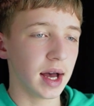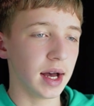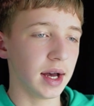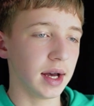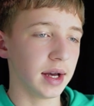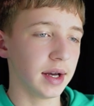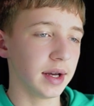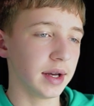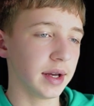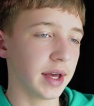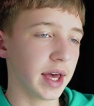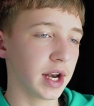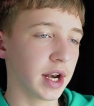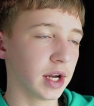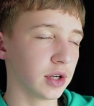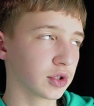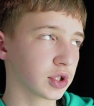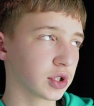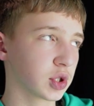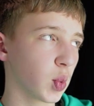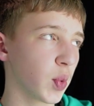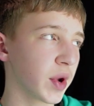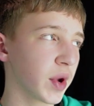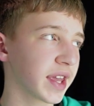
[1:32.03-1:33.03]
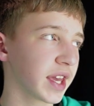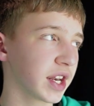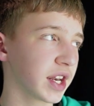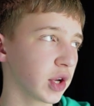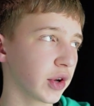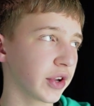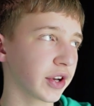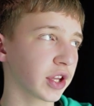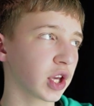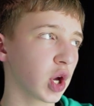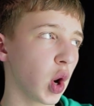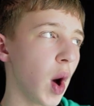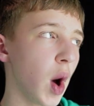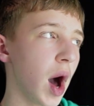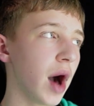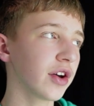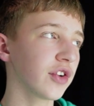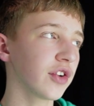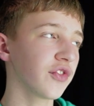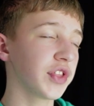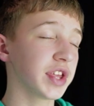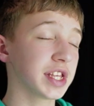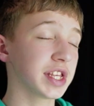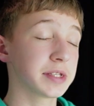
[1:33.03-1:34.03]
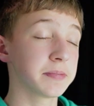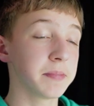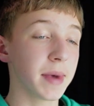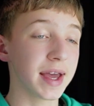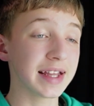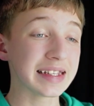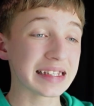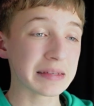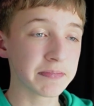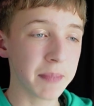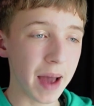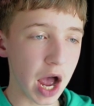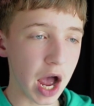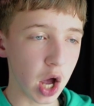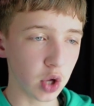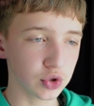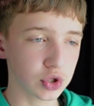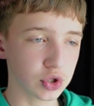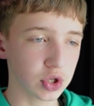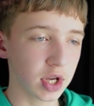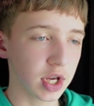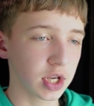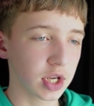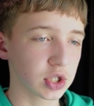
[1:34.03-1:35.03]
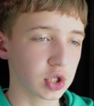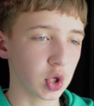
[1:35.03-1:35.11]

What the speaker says: And also we cannot go out of its bounds,